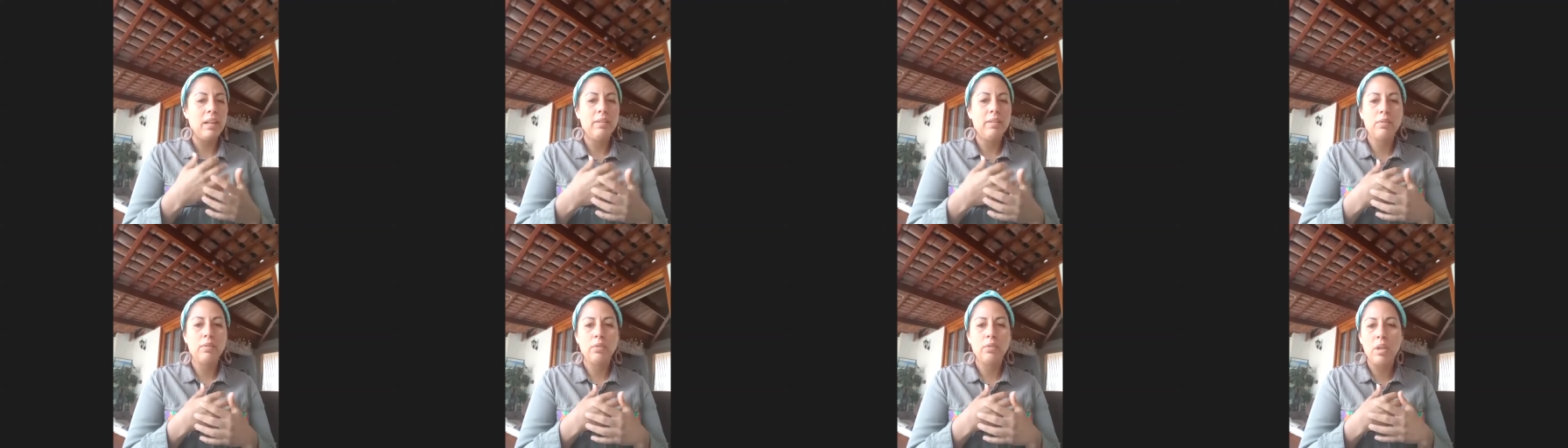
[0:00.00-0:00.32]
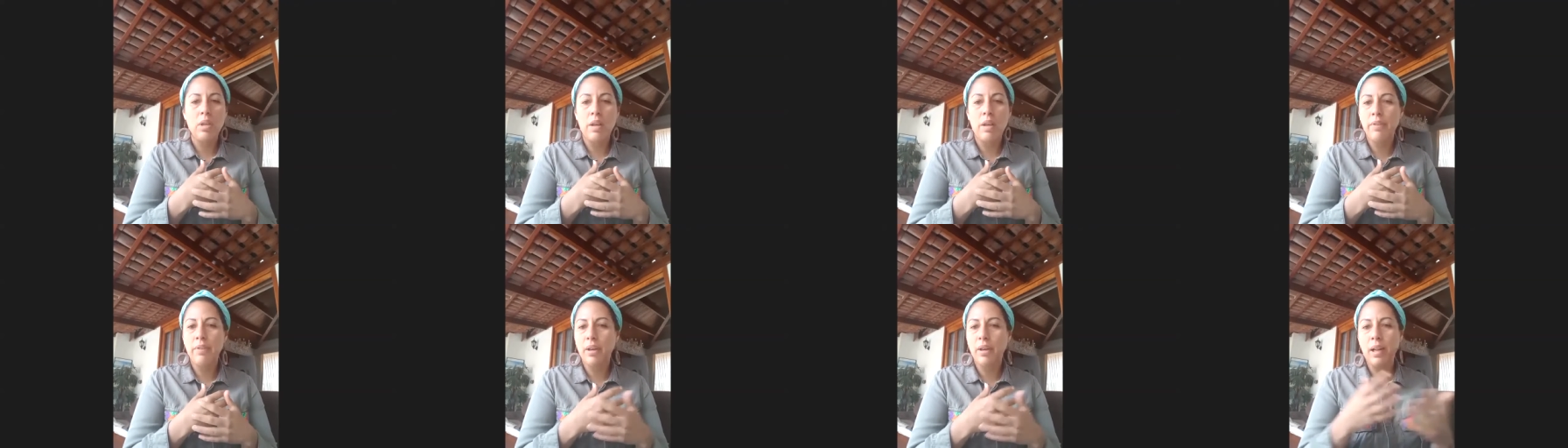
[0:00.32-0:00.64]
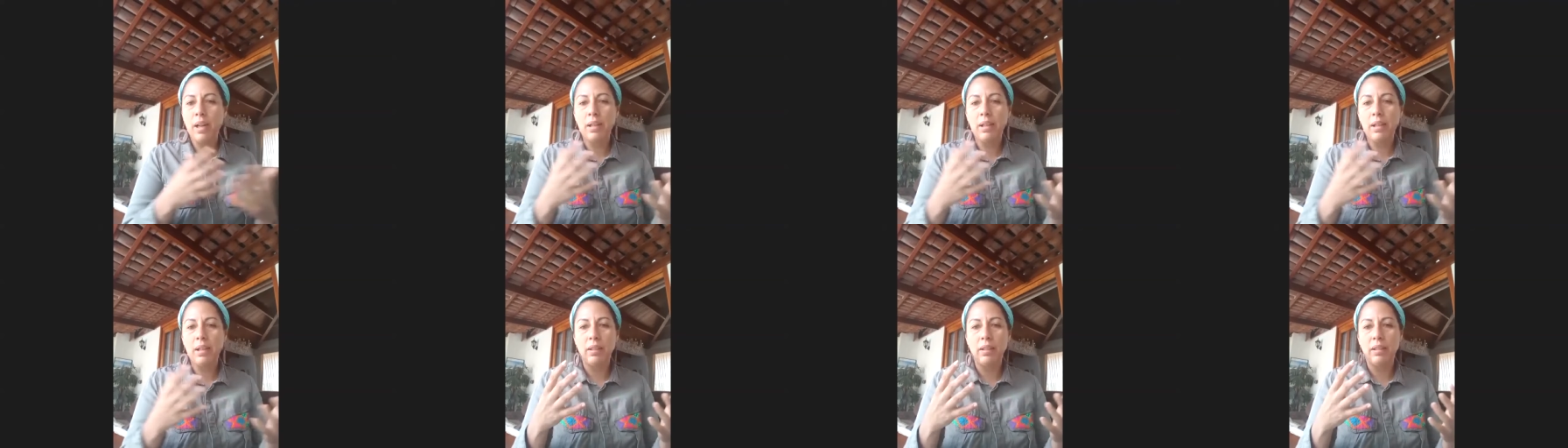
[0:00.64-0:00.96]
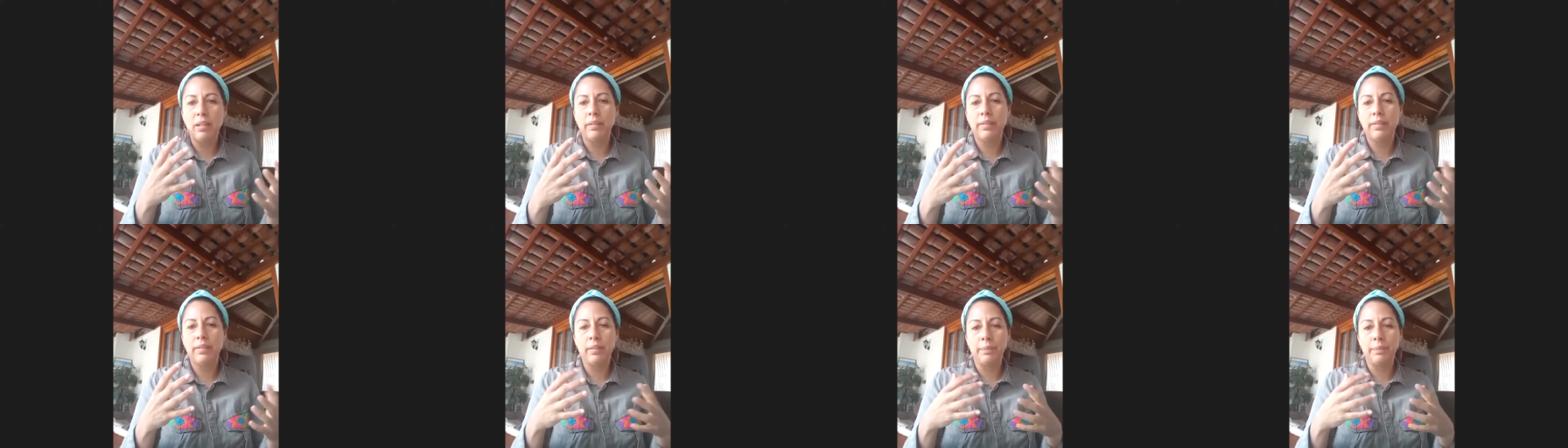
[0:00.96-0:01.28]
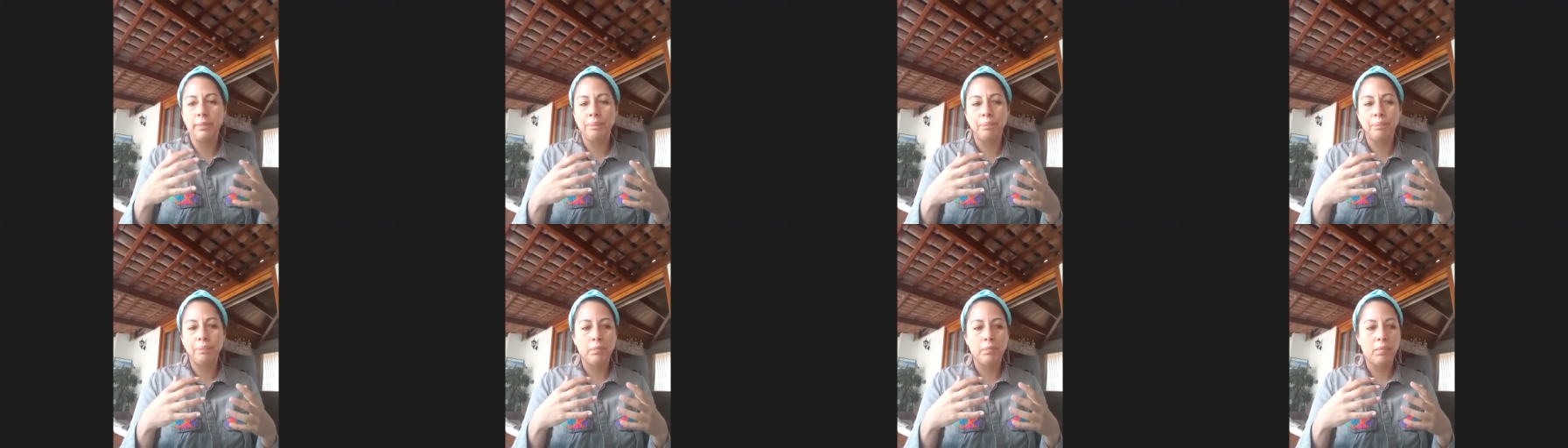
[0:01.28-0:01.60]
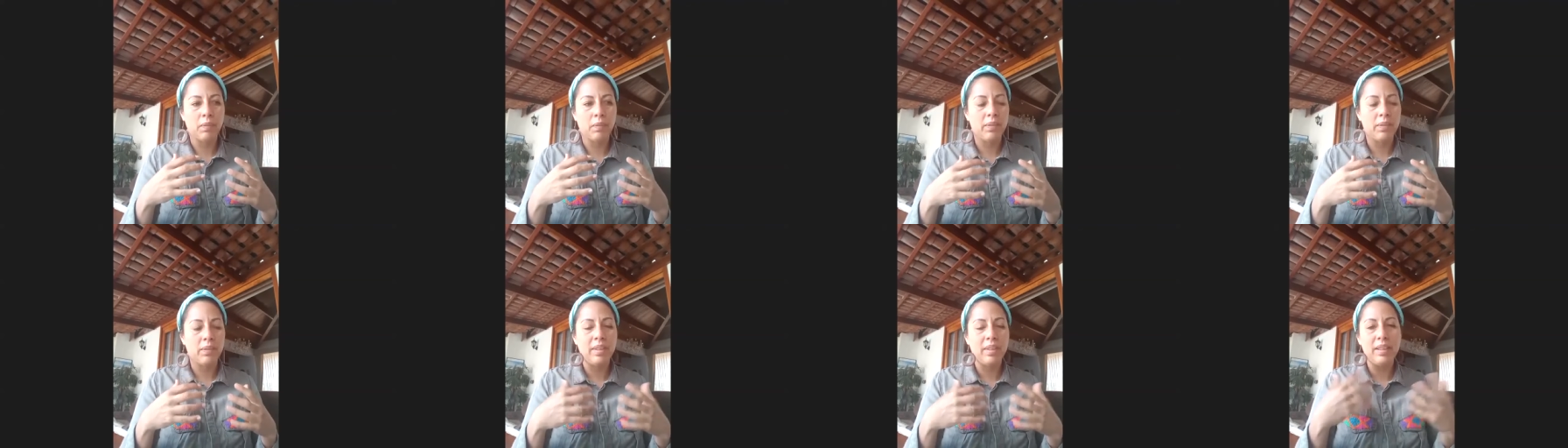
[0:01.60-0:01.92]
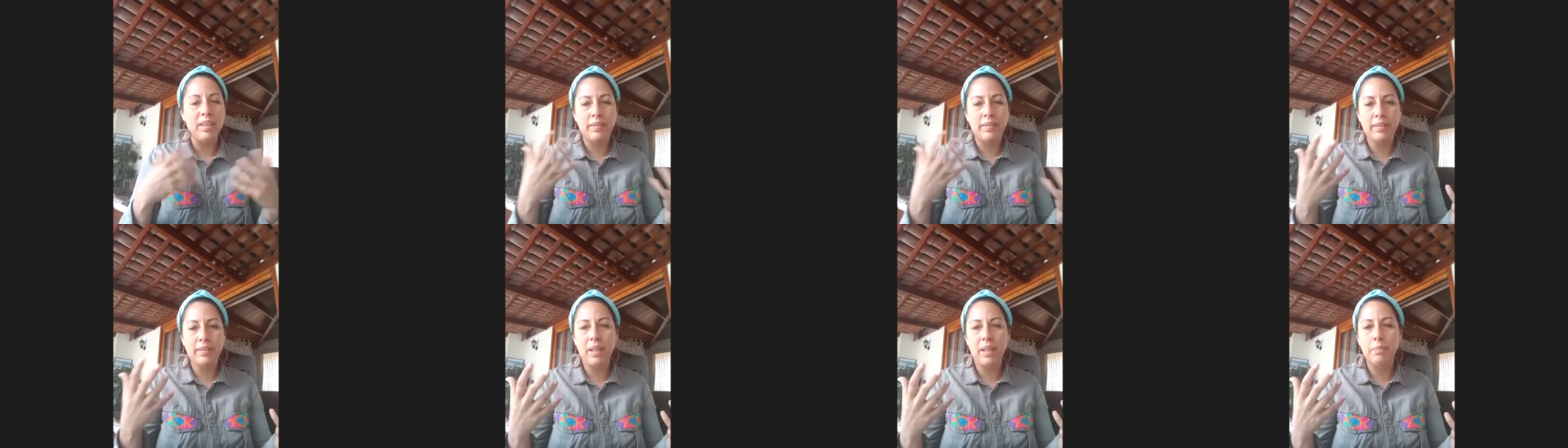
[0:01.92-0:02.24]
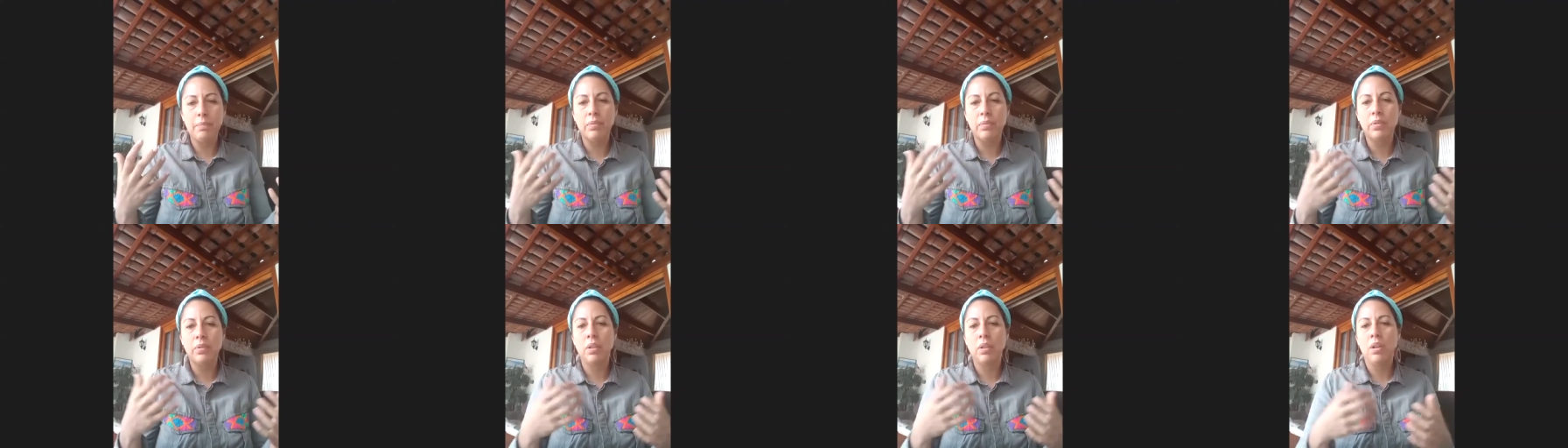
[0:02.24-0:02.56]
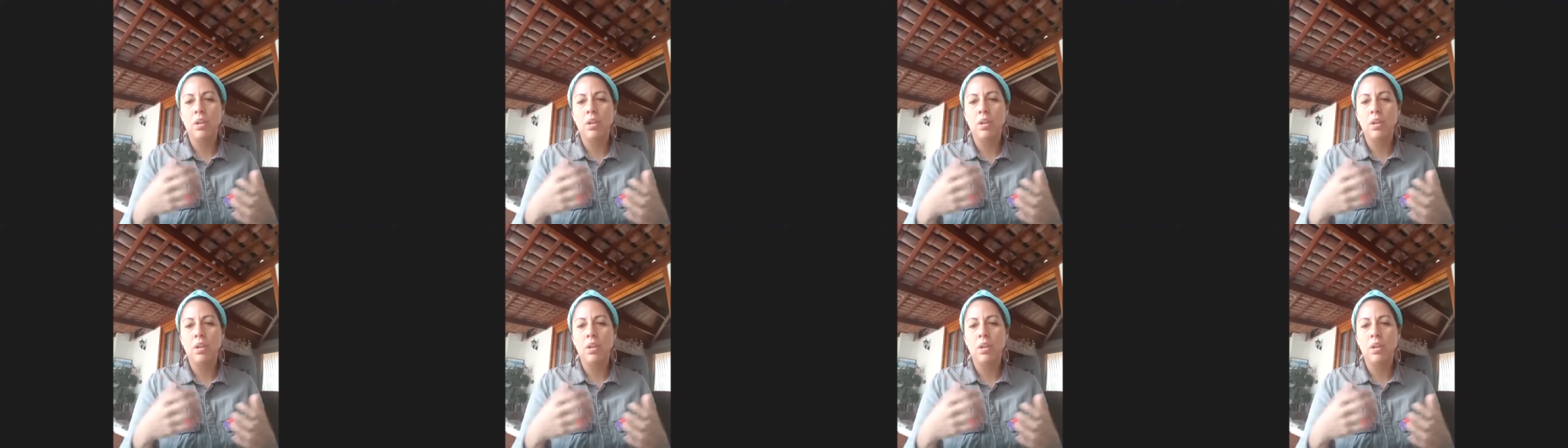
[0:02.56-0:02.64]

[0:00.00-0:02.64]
several systems.